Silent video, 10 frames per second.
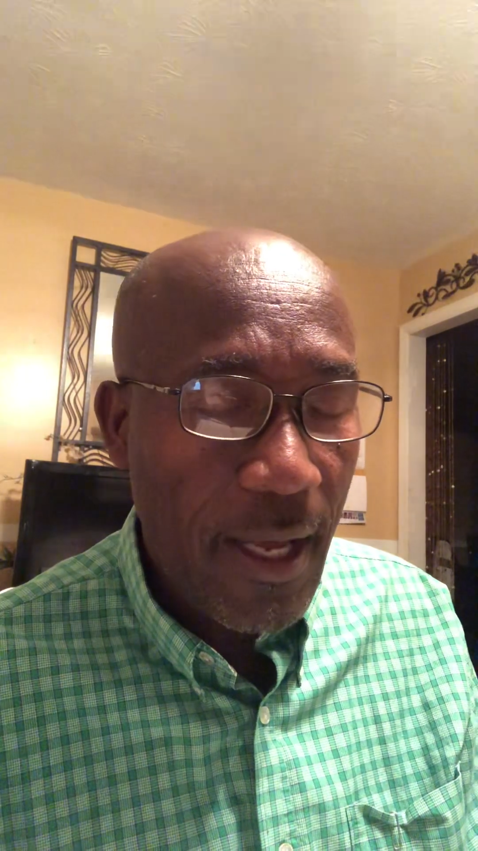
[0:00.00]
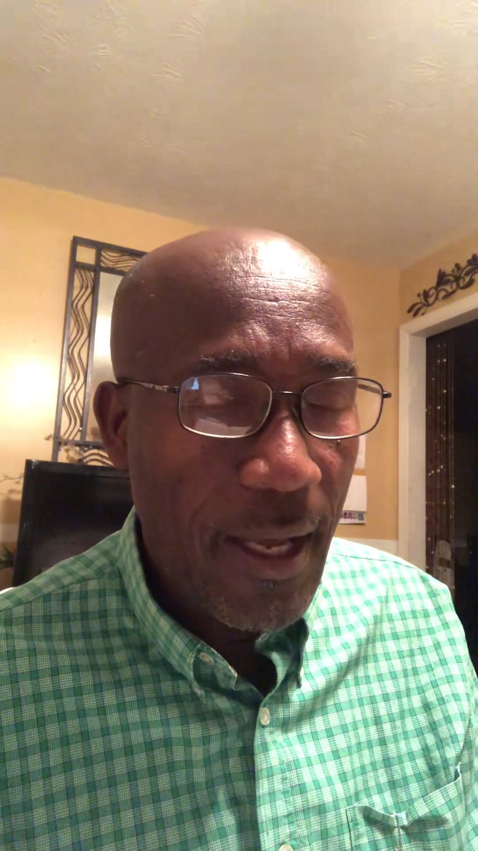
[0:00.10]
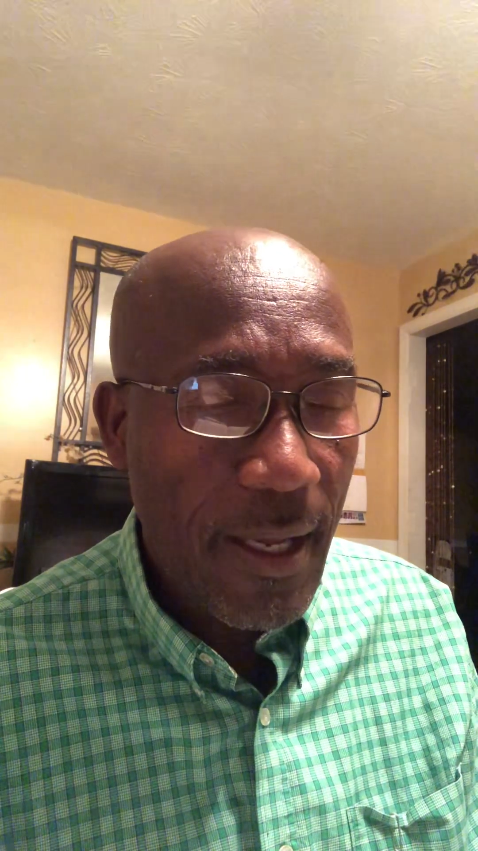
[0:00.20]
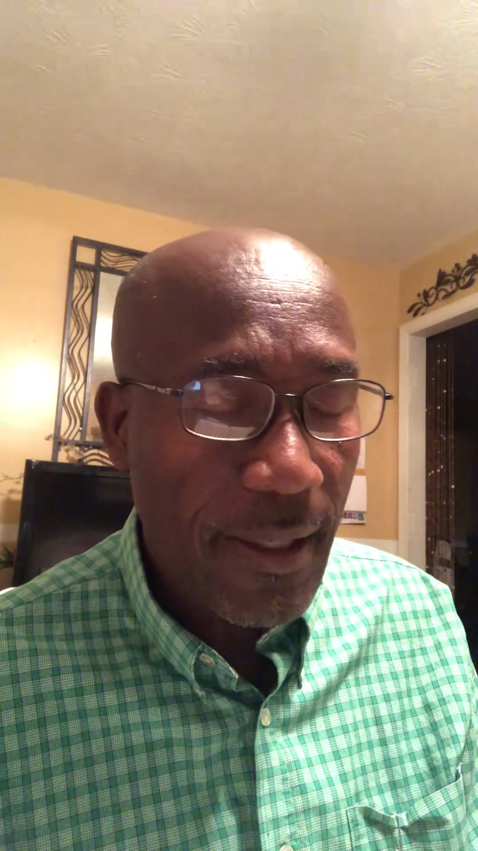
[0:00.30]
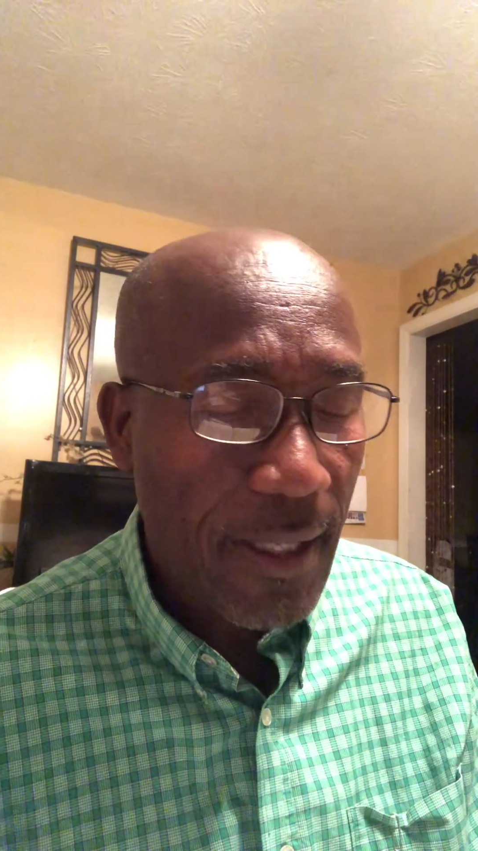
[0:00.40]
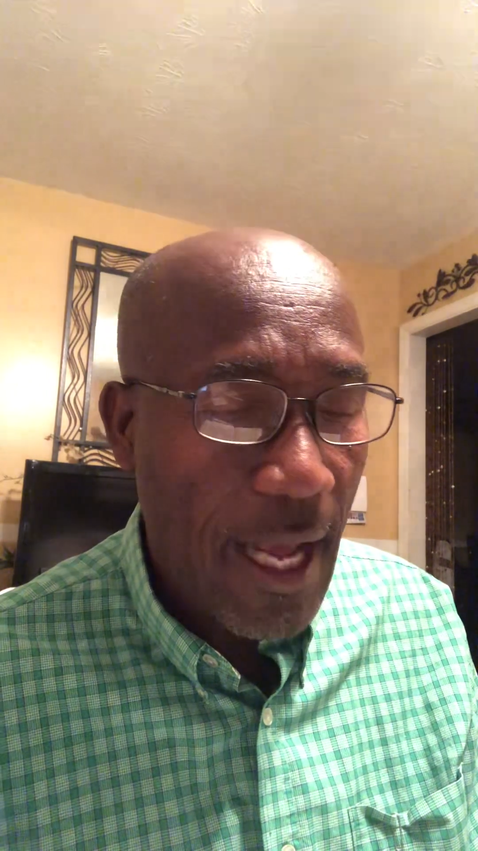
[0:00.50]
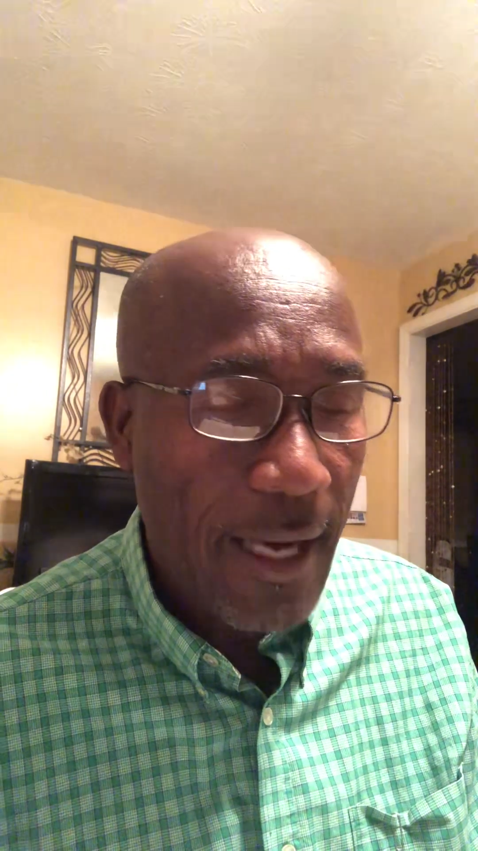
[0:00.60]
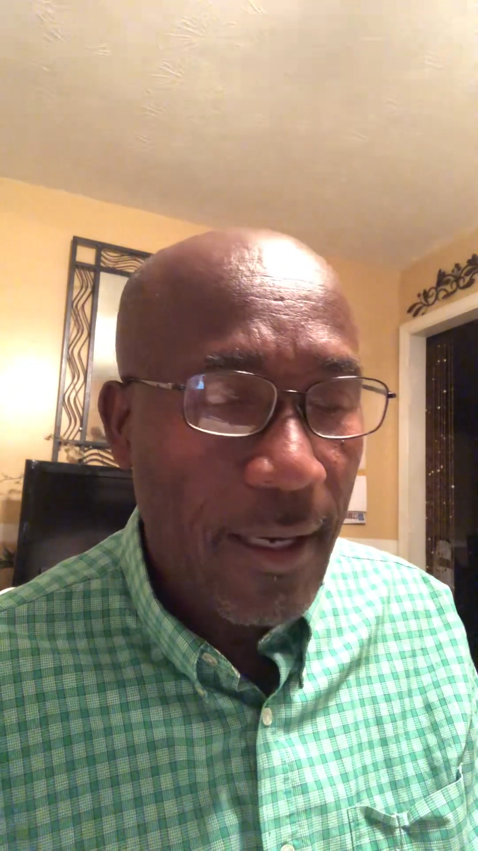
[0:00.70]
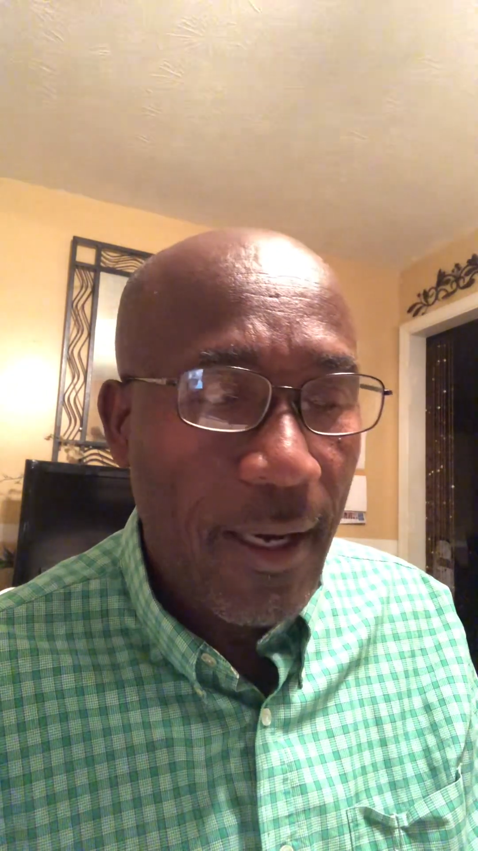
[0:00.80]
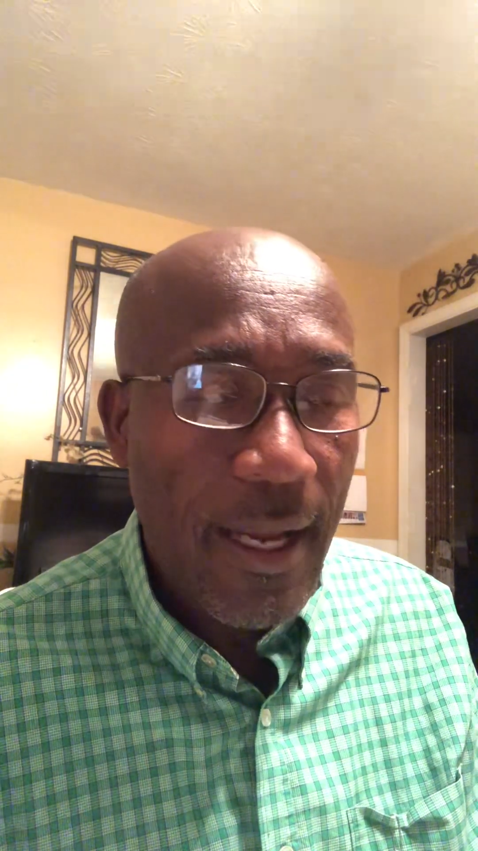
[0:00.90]
is
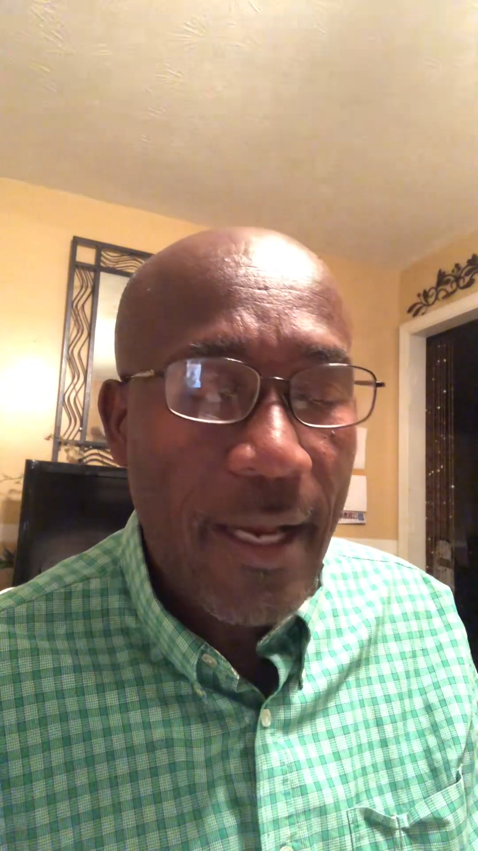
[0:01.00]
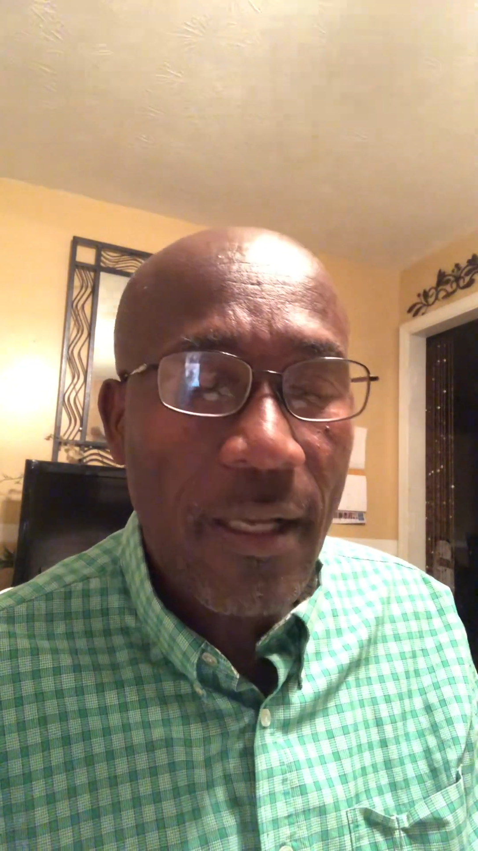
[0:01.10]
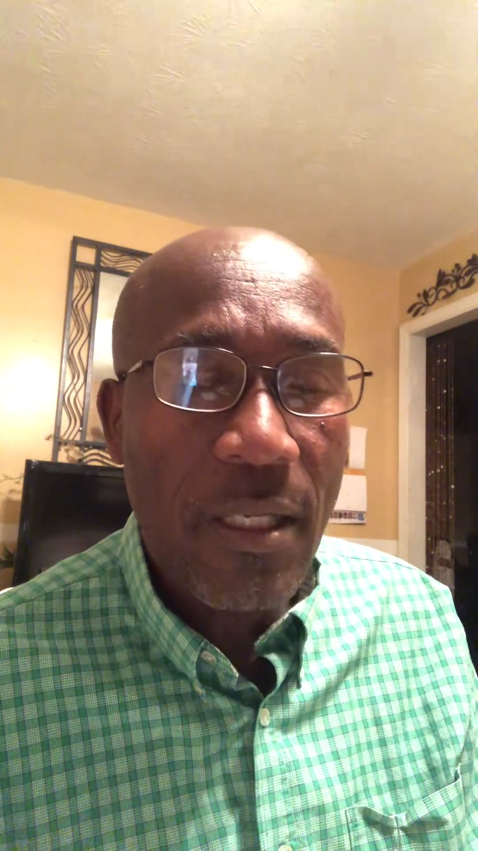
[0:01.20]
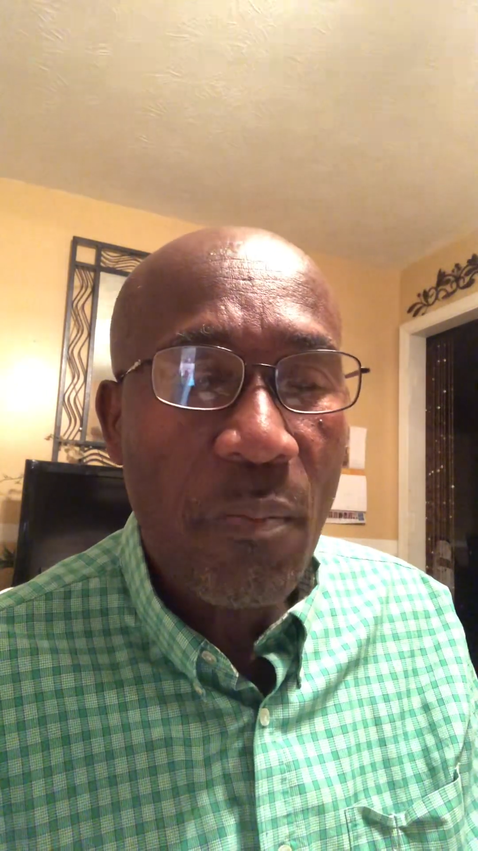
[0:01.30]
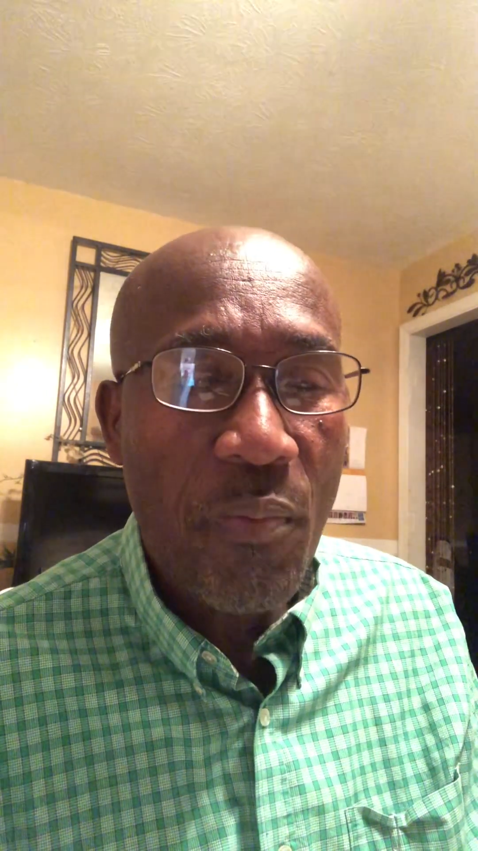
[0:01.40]
that let us